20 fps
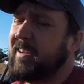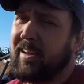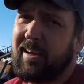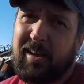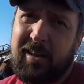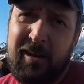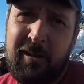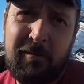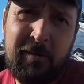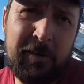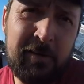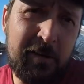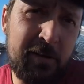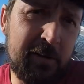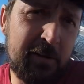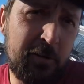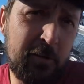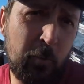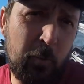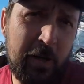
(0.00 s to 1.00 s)
I know I'm gonna
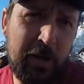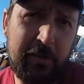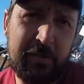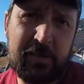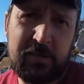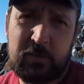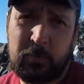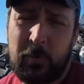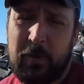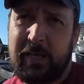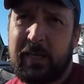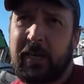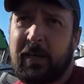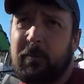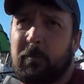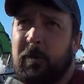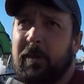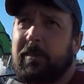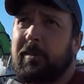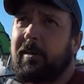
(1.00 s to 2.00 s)
do well this
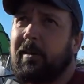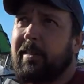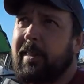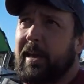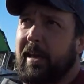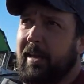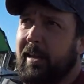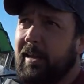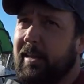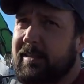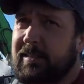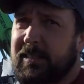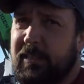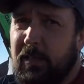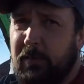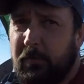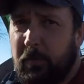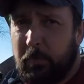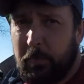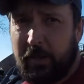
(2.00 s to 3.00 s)
weekend with all that uh,
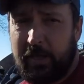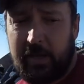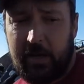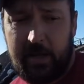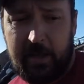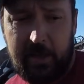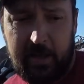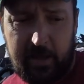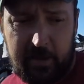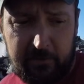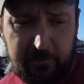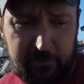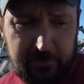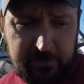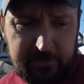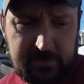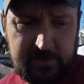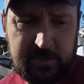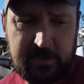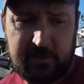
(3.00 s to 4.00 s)
silver plate I have.
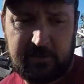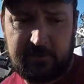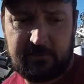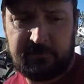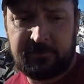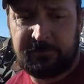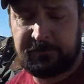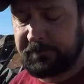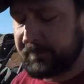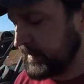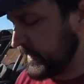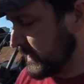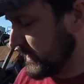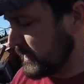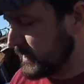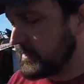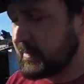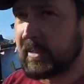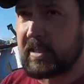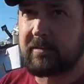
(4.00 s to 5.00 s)
So this
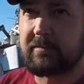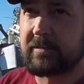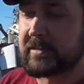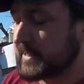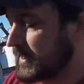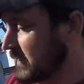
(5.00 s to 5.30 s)
is this was